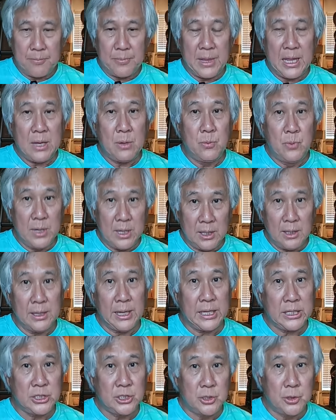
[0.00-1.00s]
They will
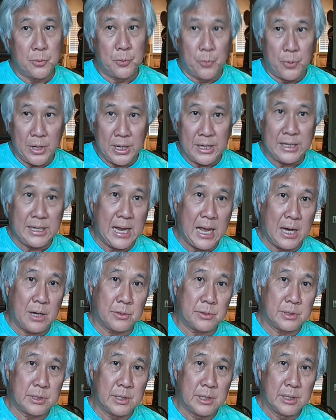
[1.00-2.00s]
let you print
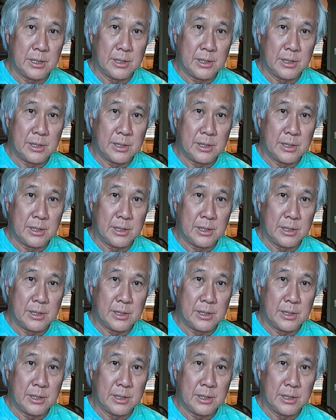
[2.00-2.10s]
out